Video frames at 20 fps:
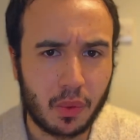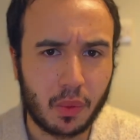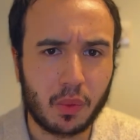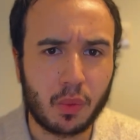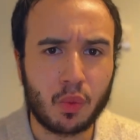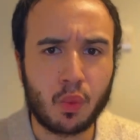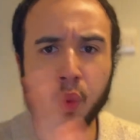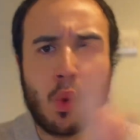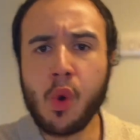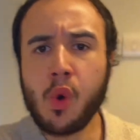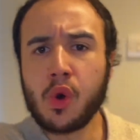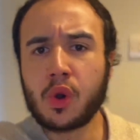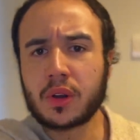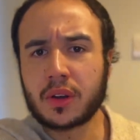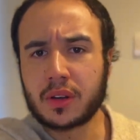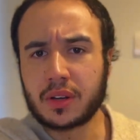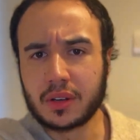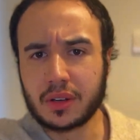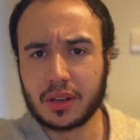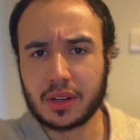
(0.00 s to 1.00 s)

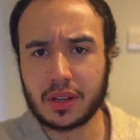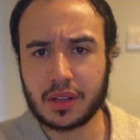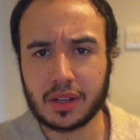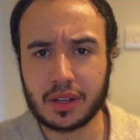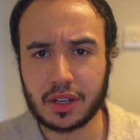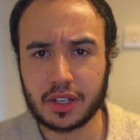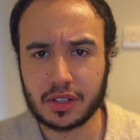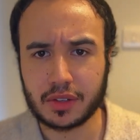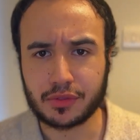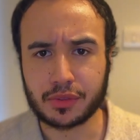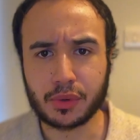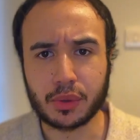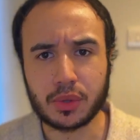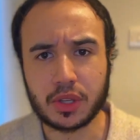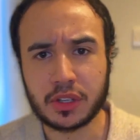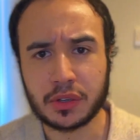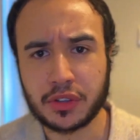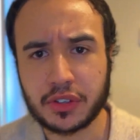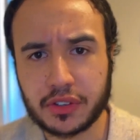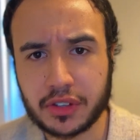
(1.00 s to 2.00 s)
walk through
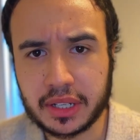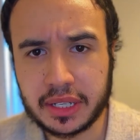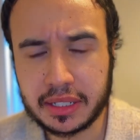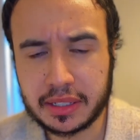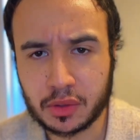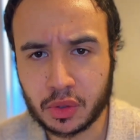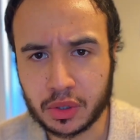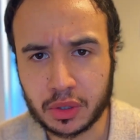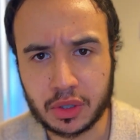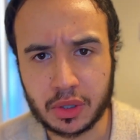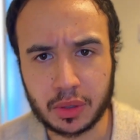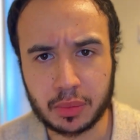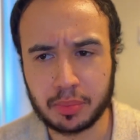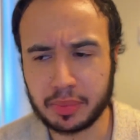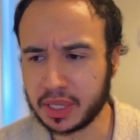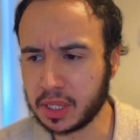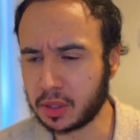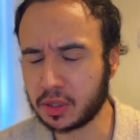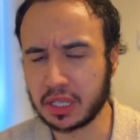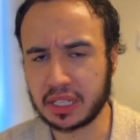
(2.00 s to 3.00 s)
the street or
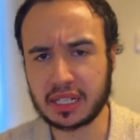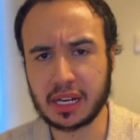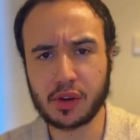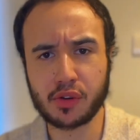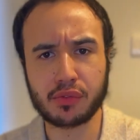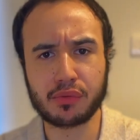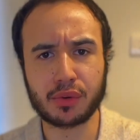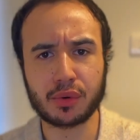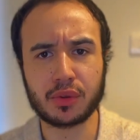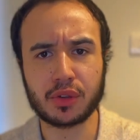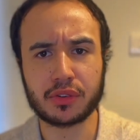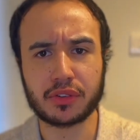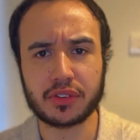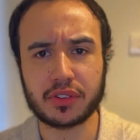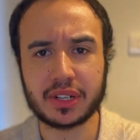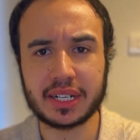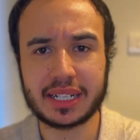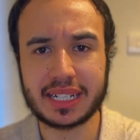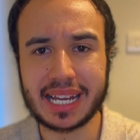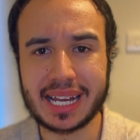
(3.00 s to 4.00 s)
be on a couch through the
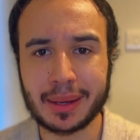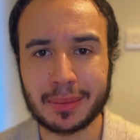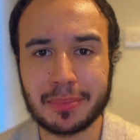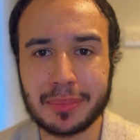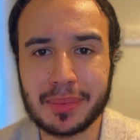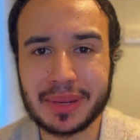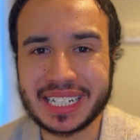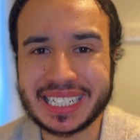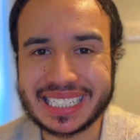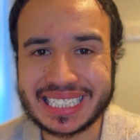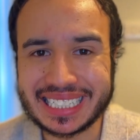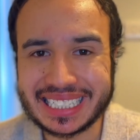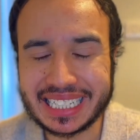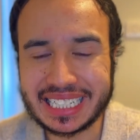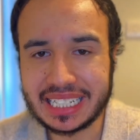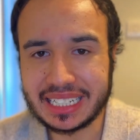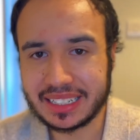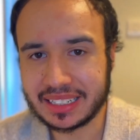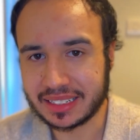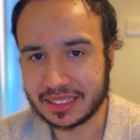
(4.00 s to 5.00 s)
street and be
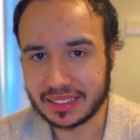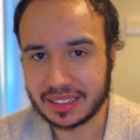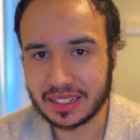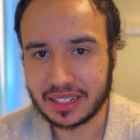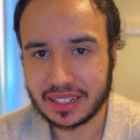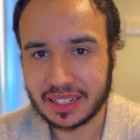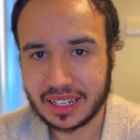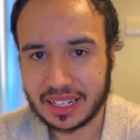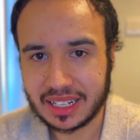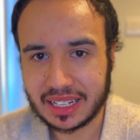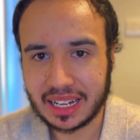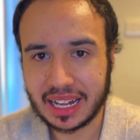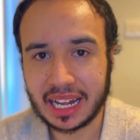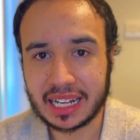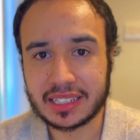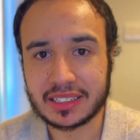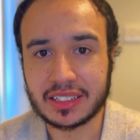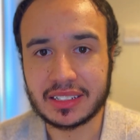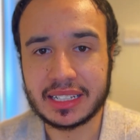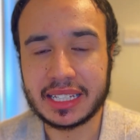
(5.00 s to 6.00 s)
seen
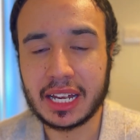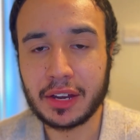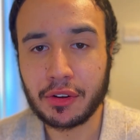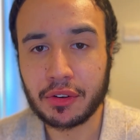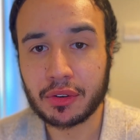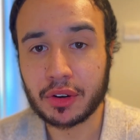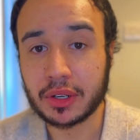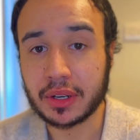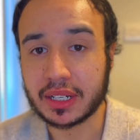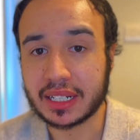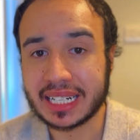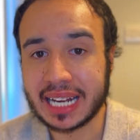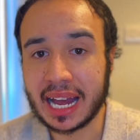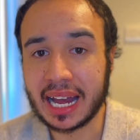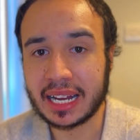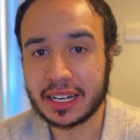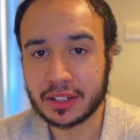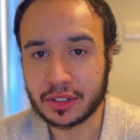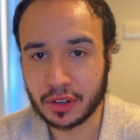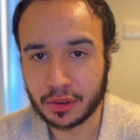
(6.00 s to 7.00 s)
as a different
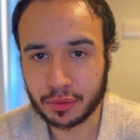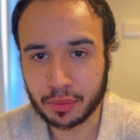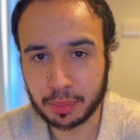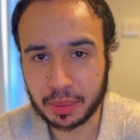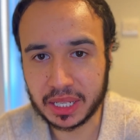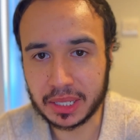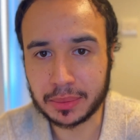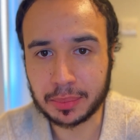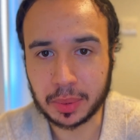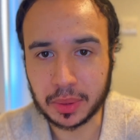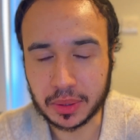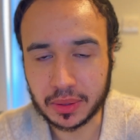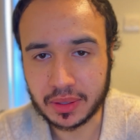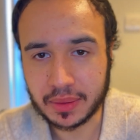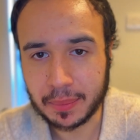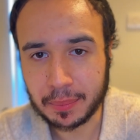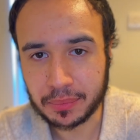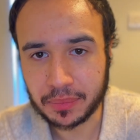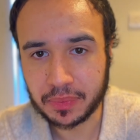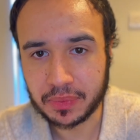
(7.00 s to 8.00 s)
kind of people.
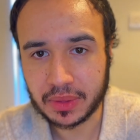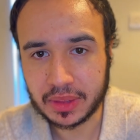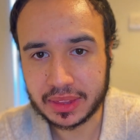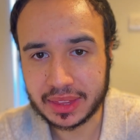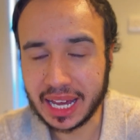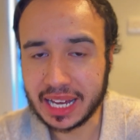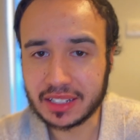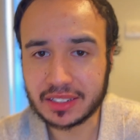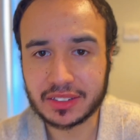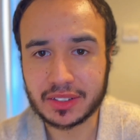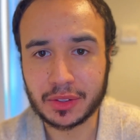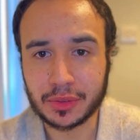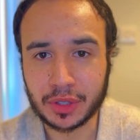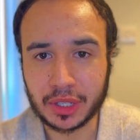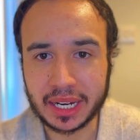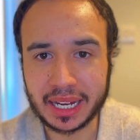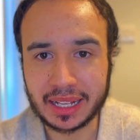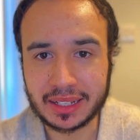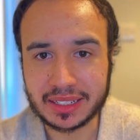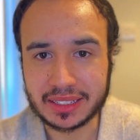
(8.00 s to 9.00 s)
That's the
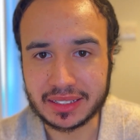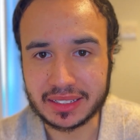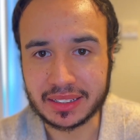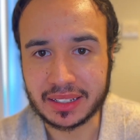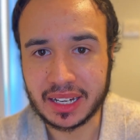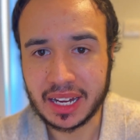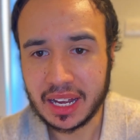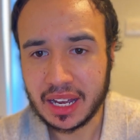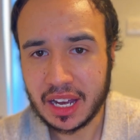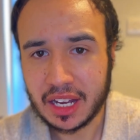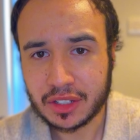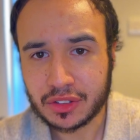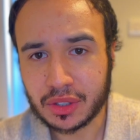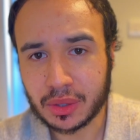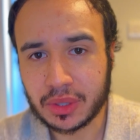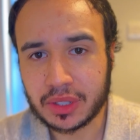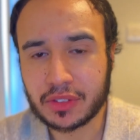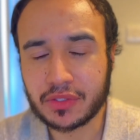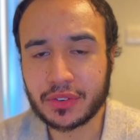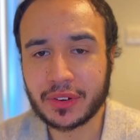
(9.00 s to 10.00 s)
reality.
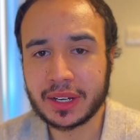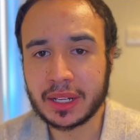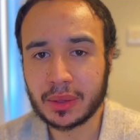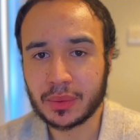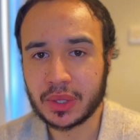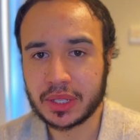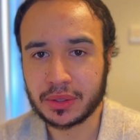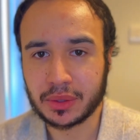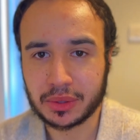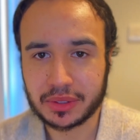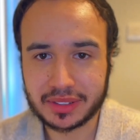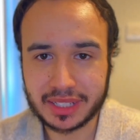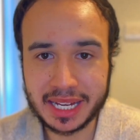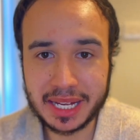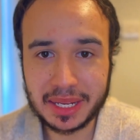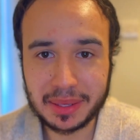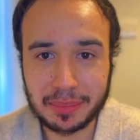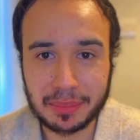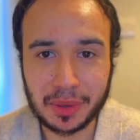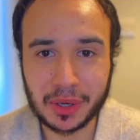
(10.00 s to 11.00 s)
So it's funny when you
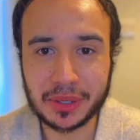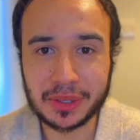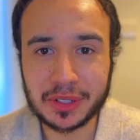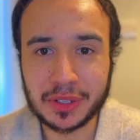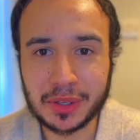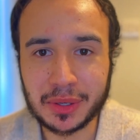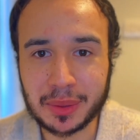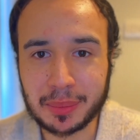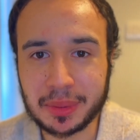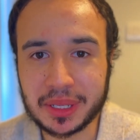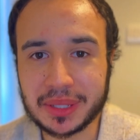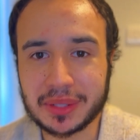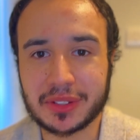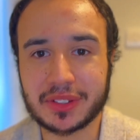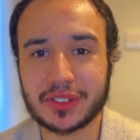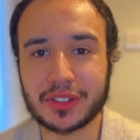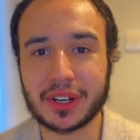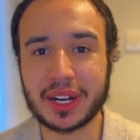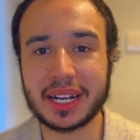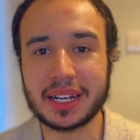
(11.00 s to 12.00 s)
see modern
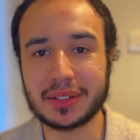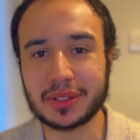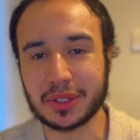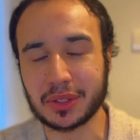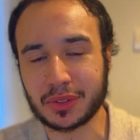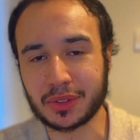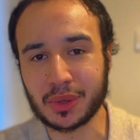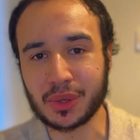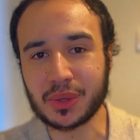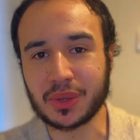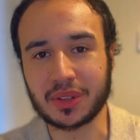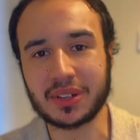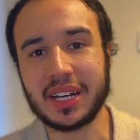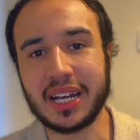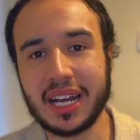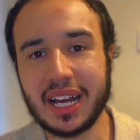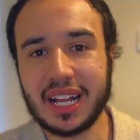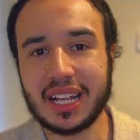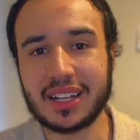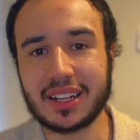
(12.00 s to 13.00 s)
Europeans trying to talk
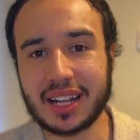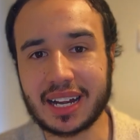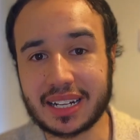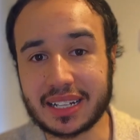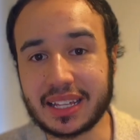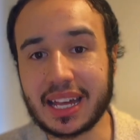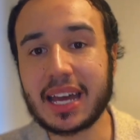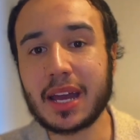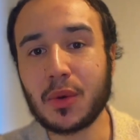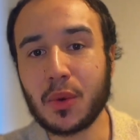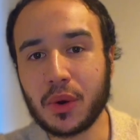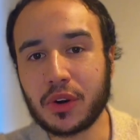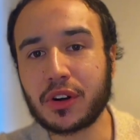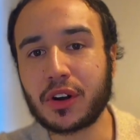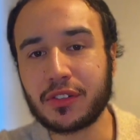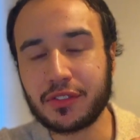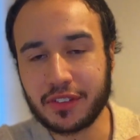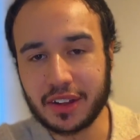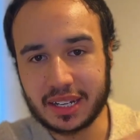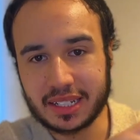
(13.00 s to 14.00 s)
like they were
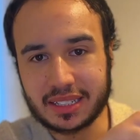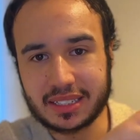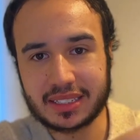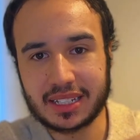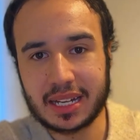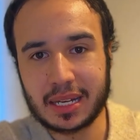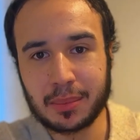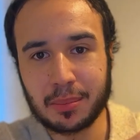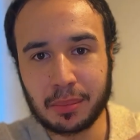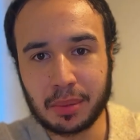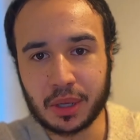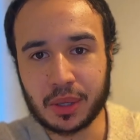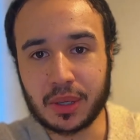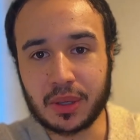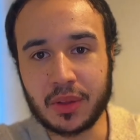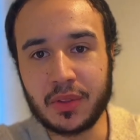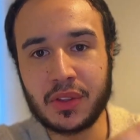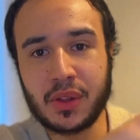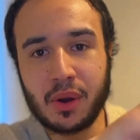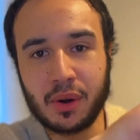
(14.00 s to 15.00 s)
of that same
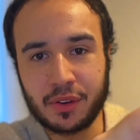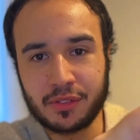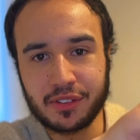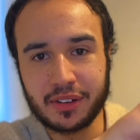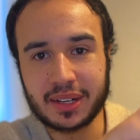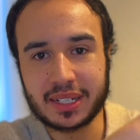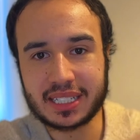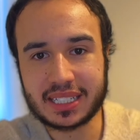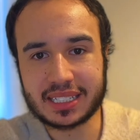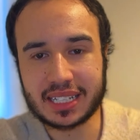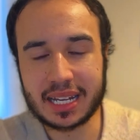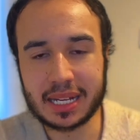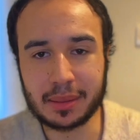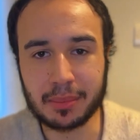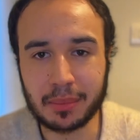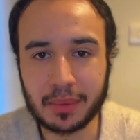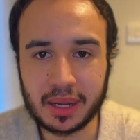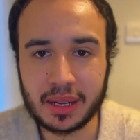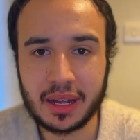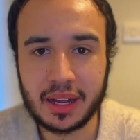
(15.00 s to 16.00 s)
blood, of that same